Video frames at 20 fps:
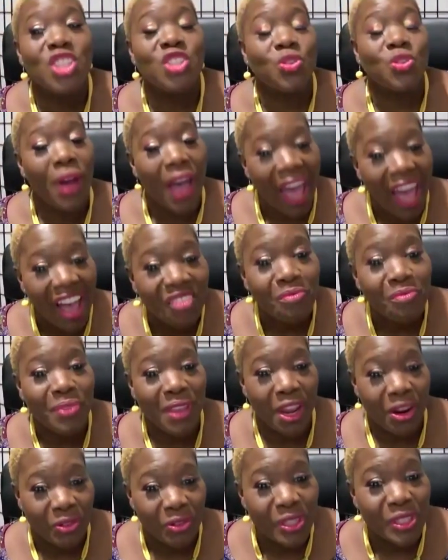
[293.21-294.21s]
to have
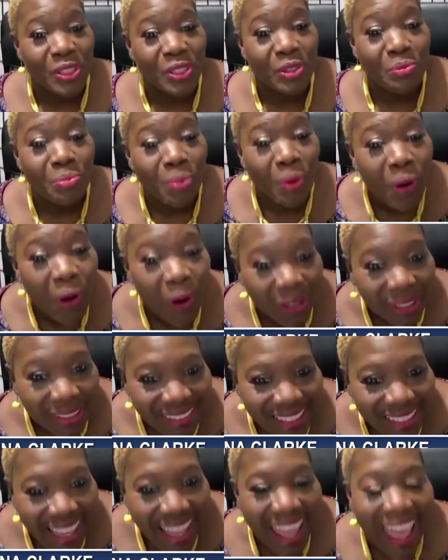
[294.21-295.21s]
parents support